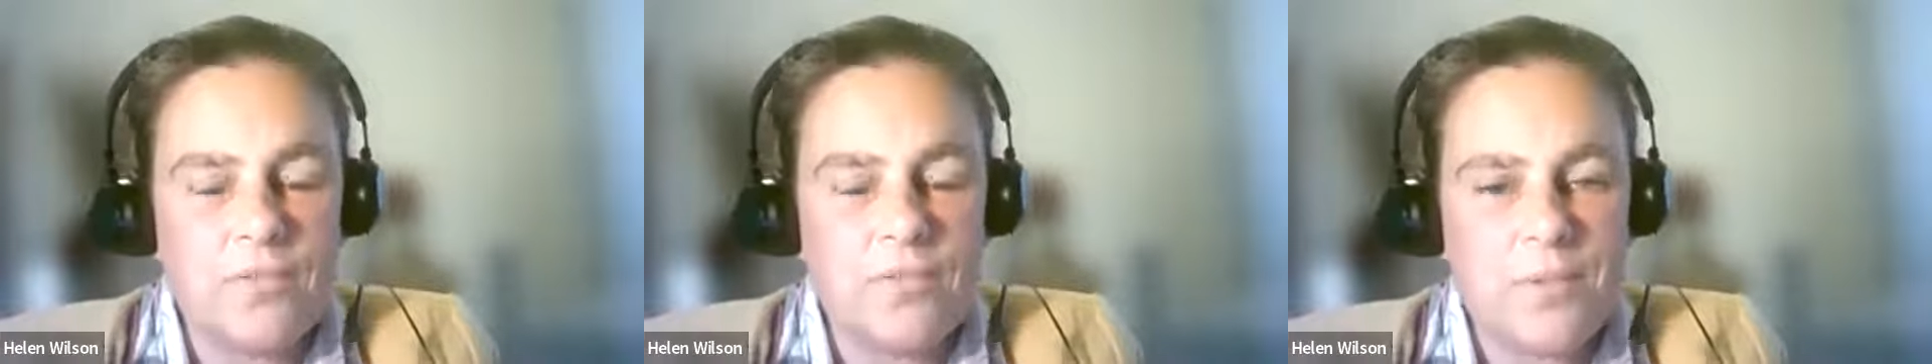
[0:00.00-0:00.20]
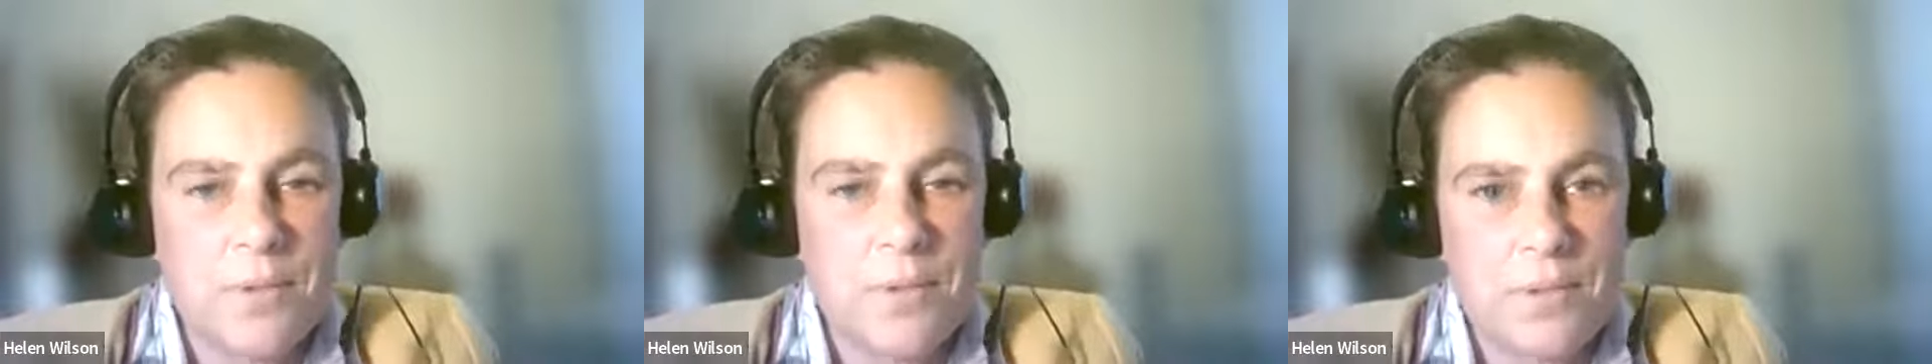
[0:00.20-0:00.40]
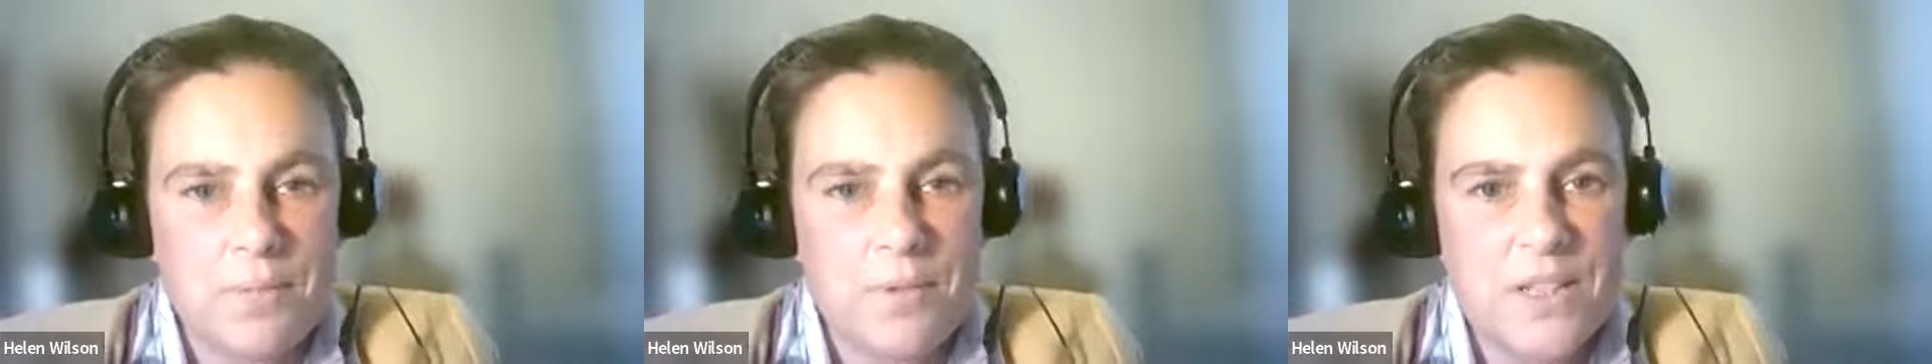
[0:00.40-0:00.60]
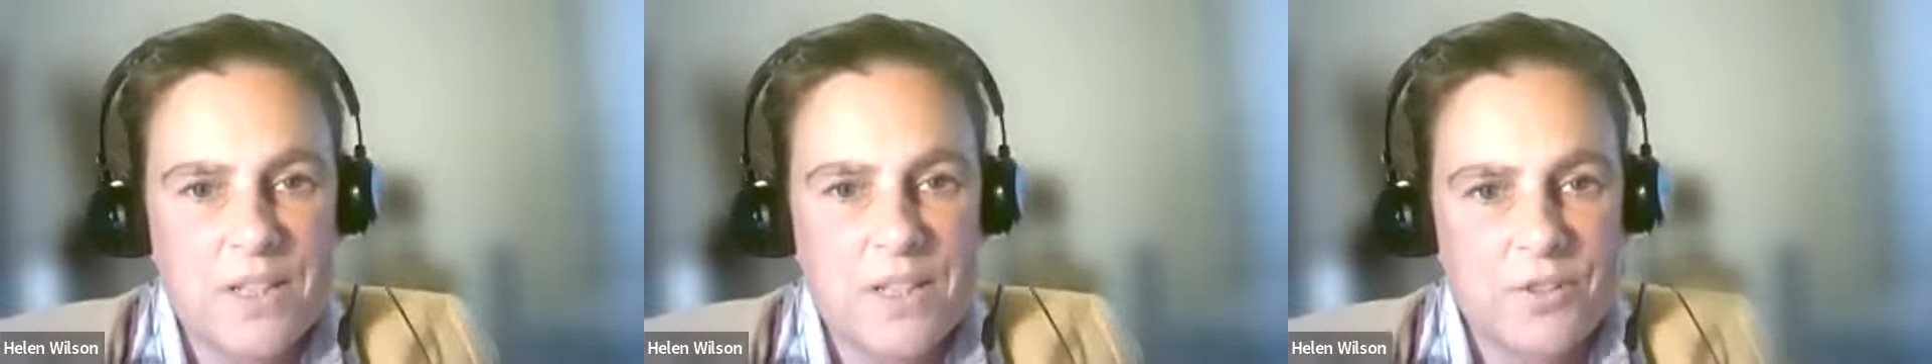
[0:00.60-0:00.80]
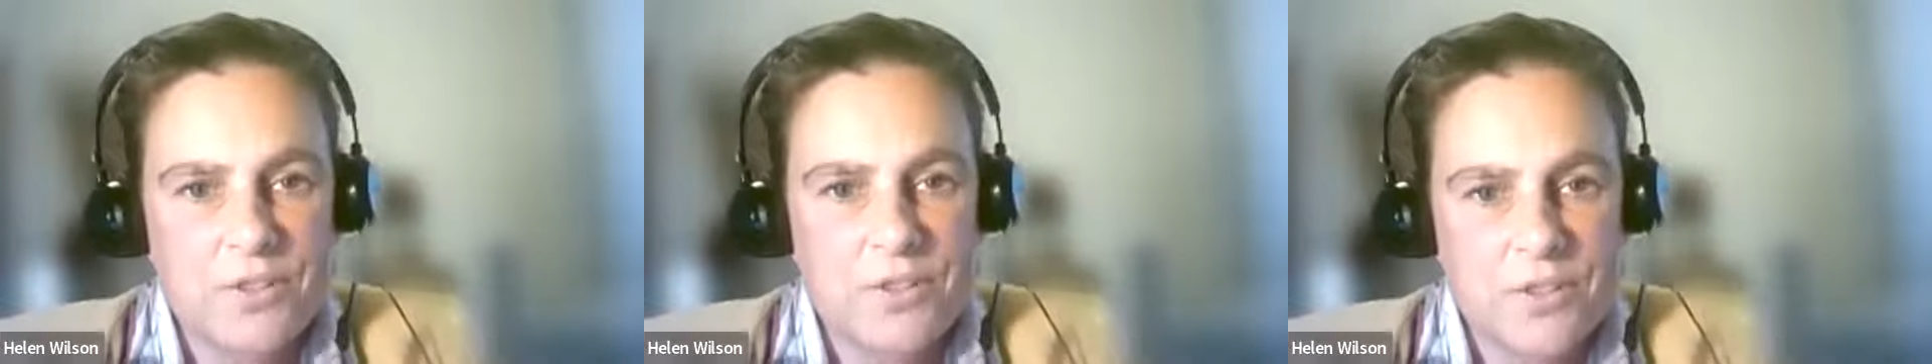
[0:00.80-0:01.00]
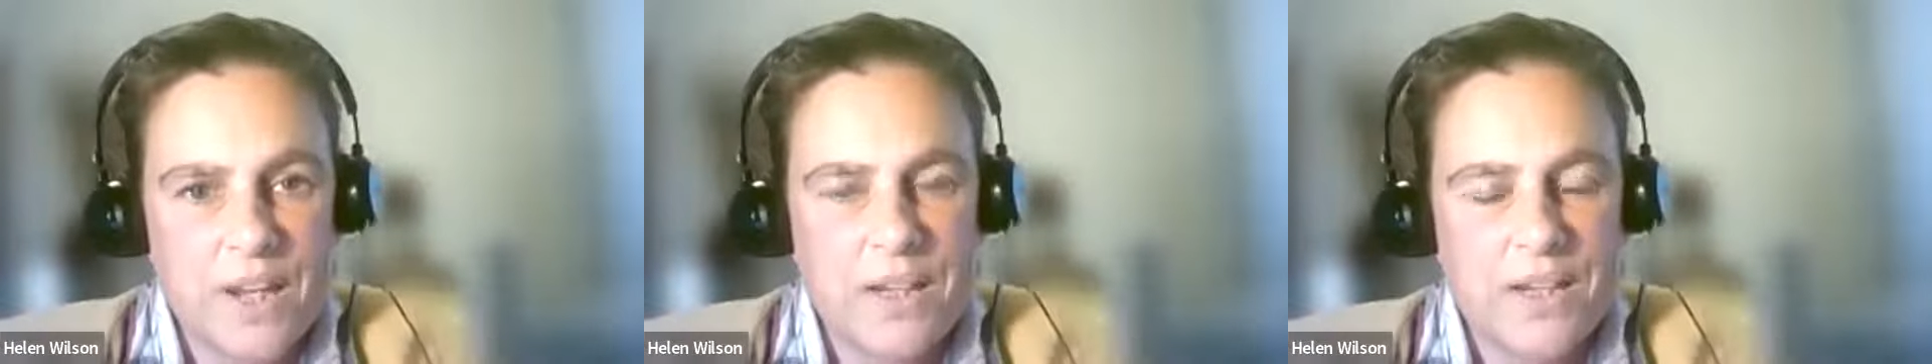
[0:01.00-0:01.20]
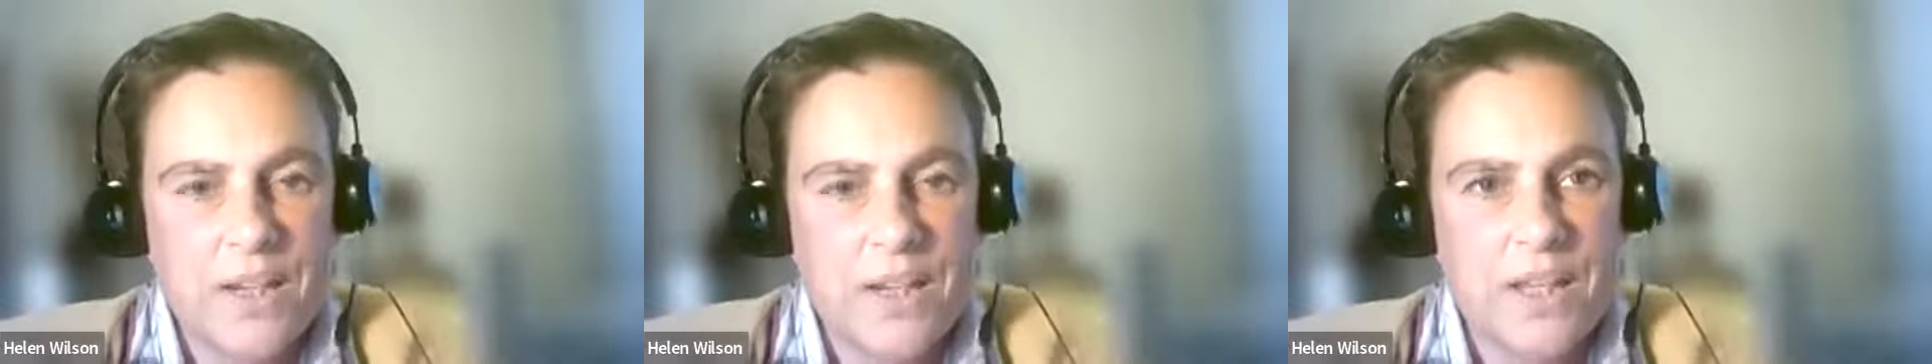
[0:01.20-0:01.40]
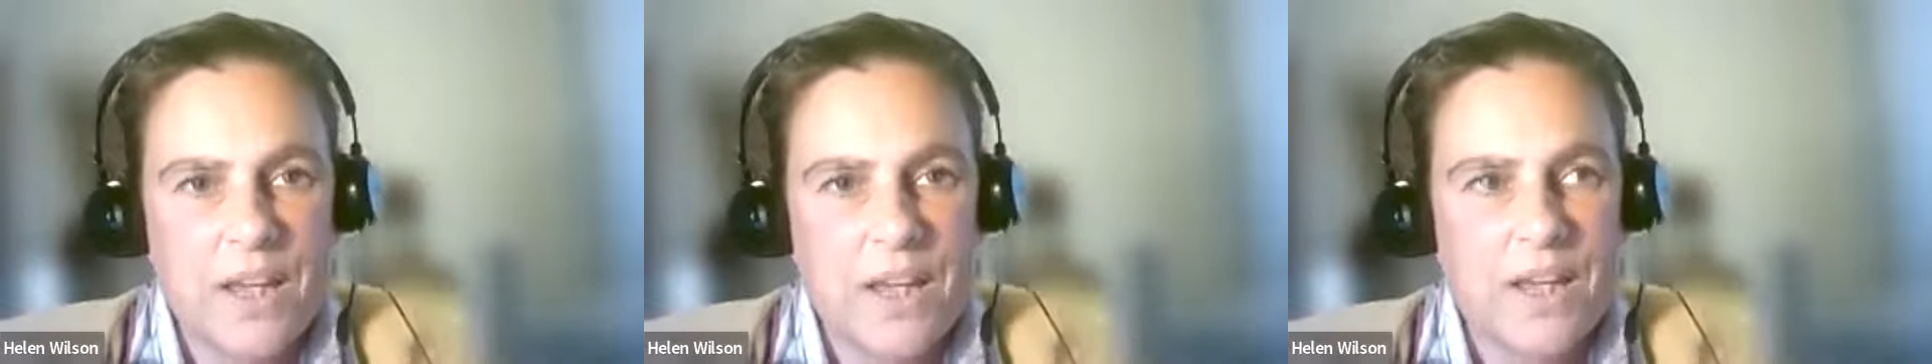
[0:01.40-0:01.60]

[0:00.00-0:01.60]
responsibility for the training,